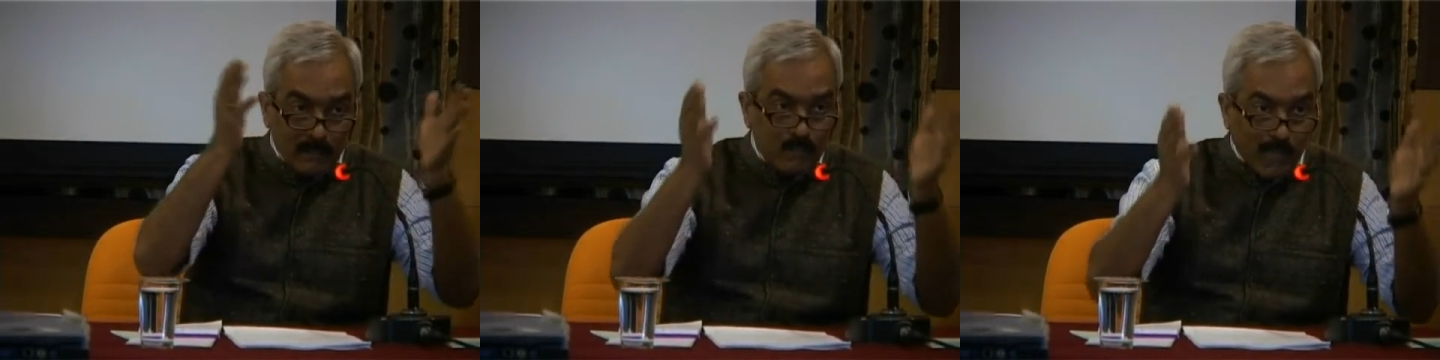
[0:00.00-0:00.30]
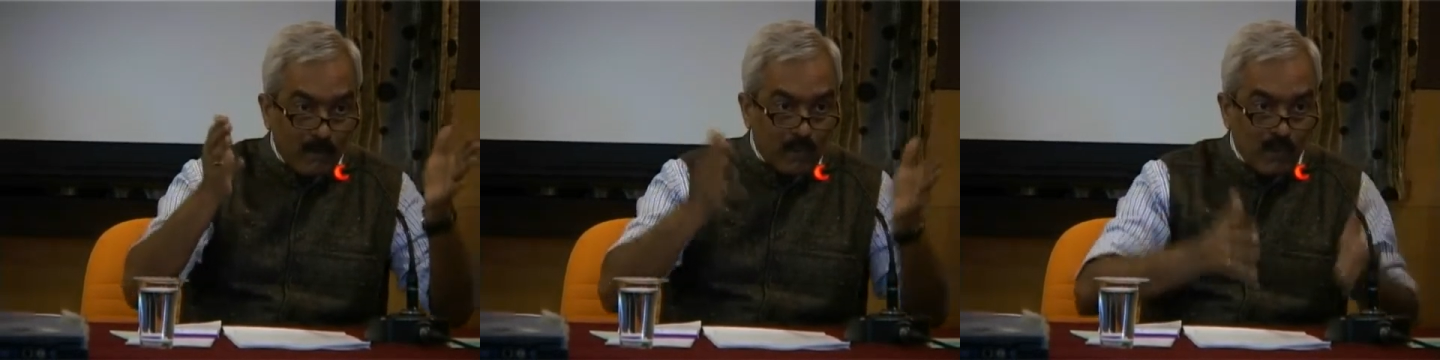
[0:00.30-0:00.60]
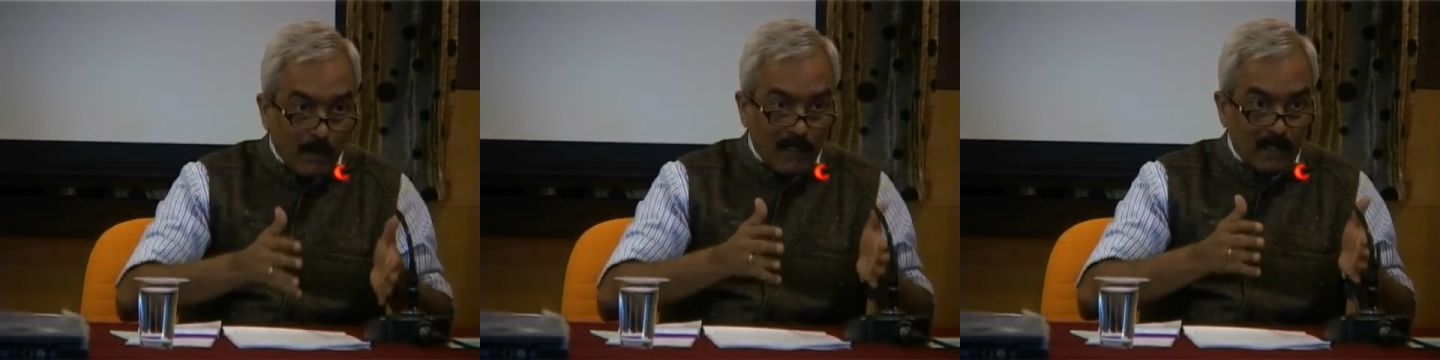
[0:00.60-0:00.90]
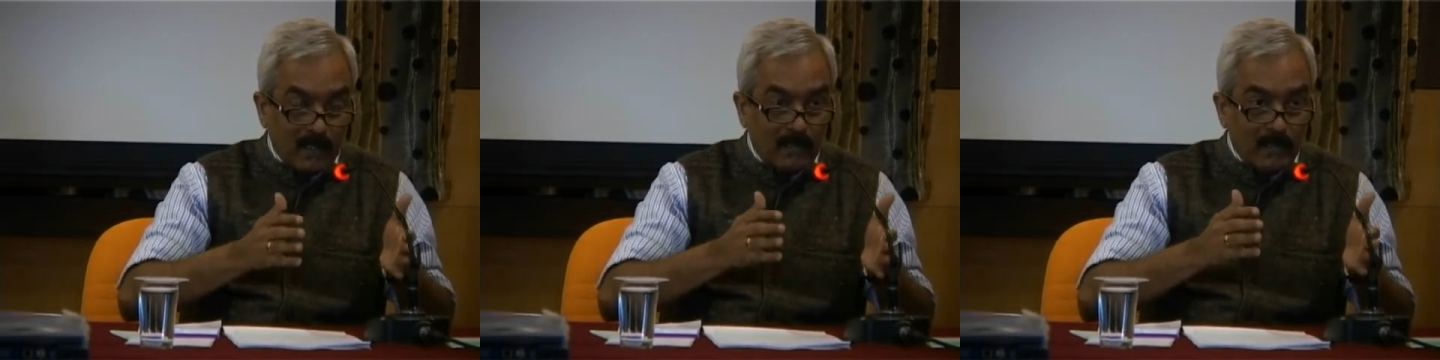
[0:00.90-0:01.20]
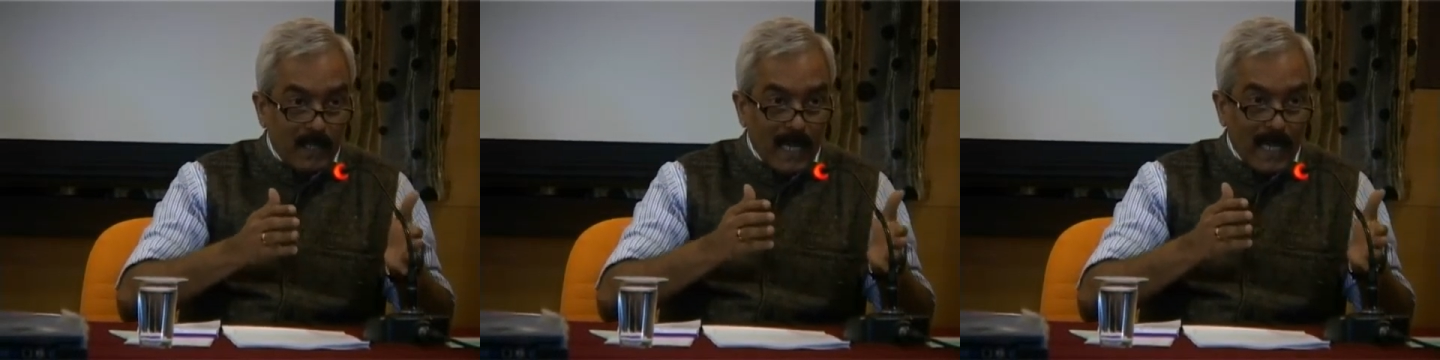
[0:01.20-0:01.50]
So I will stop here,
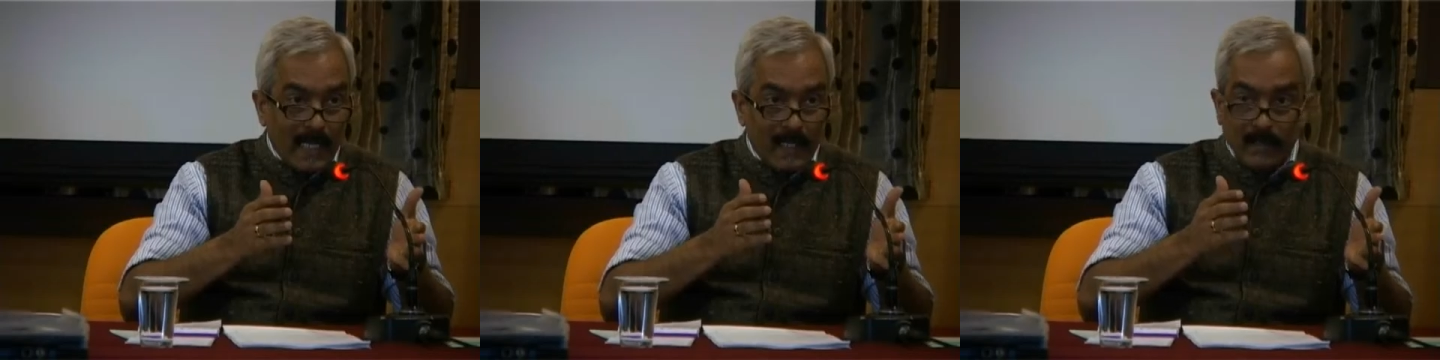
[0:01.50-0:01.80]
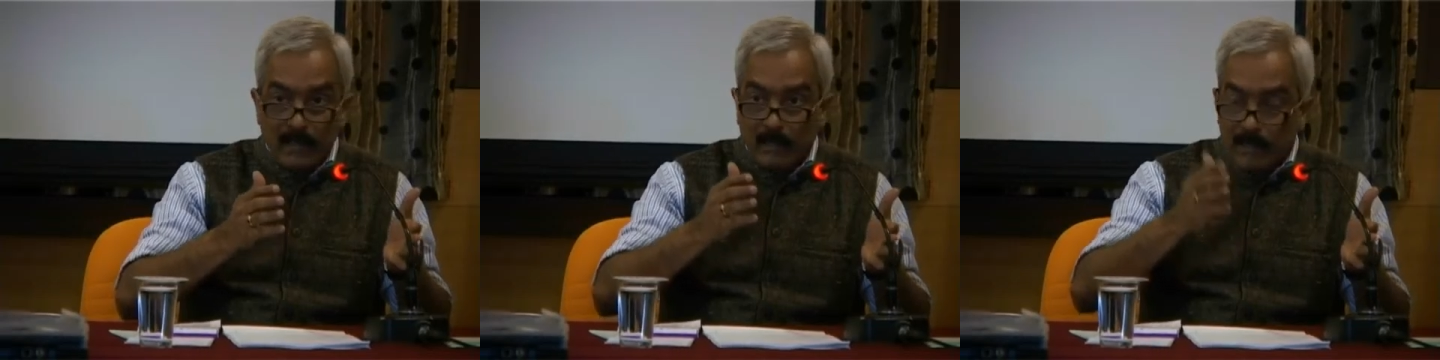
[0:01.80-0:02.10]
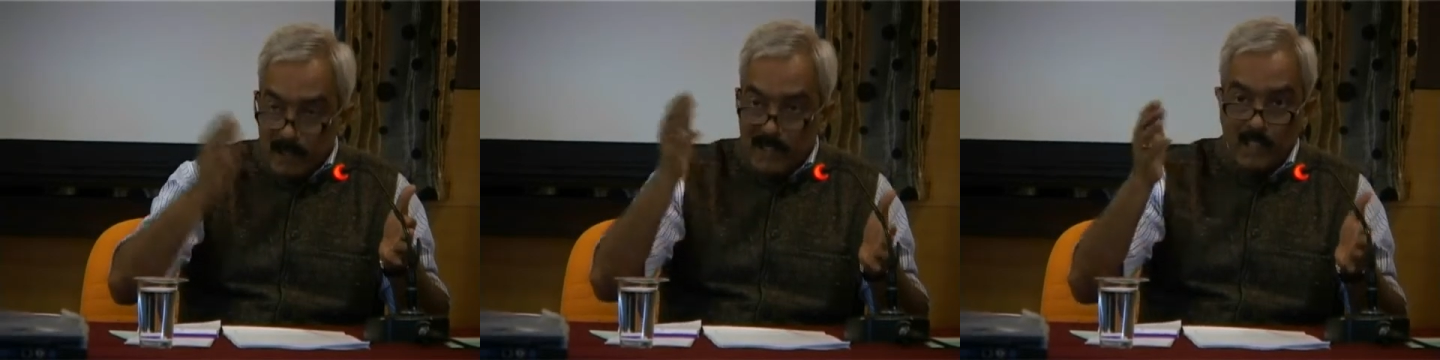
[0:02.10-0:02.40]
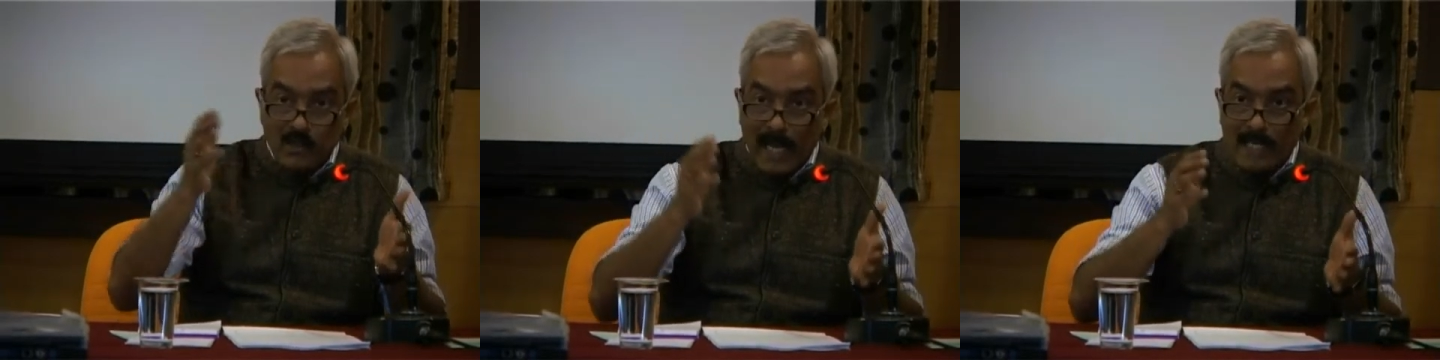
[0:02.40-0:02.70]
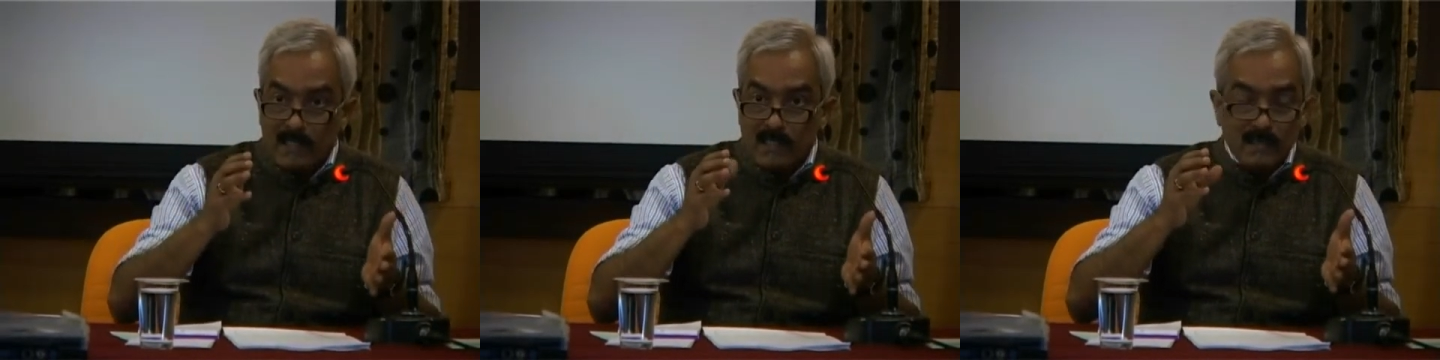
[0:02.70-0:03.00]
and please raise your
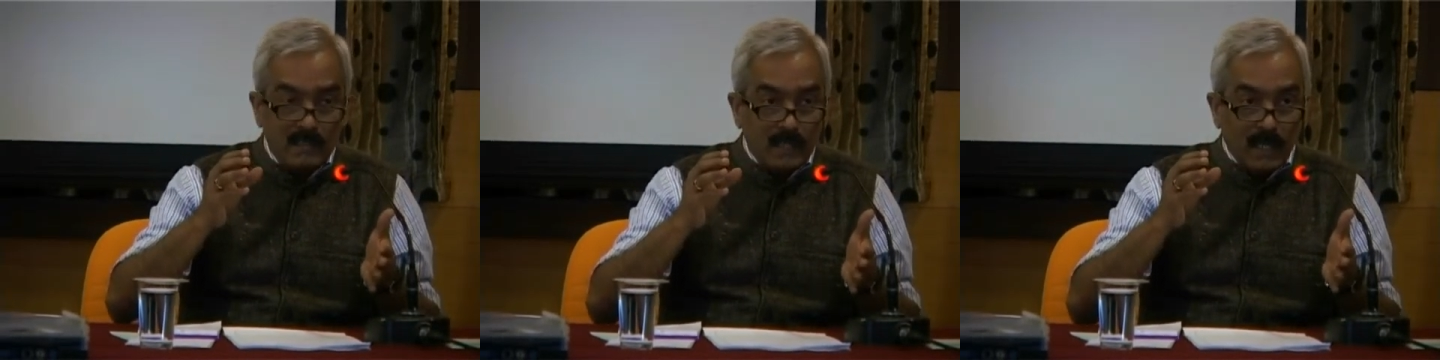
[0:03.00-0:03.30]
hands.